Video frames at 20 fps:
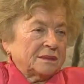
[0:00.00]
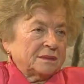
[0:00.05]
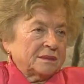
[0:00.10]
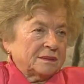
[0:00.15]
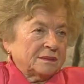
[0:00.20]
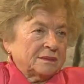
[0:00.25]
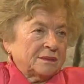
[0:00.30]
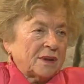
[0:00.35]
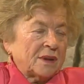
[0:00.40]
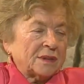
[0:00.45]

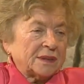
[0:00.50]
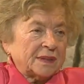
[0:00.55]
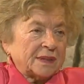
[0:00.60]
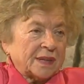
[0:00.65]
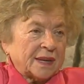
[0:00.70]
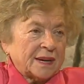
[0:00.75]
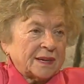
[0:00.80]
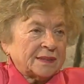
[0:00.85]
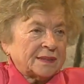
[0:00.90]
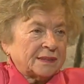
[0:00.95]
one
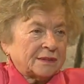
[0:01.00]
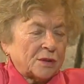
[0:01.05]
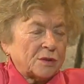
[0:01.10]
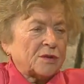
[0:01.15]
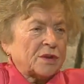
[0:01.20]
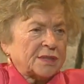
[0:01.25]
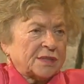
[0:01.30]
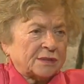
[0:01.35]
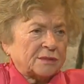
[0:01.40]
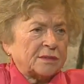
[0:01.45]
dress, took
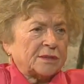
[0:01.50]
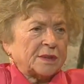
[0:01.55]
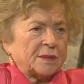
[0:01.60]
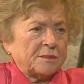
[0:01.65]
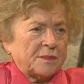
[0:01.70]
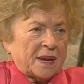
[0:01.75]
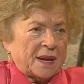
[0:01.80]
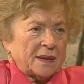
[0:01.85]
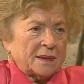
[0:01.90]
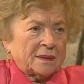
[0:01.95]
us to the
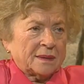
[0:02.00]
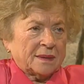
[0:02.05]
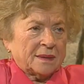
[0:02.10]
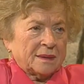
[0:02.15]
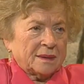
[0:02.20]
bed,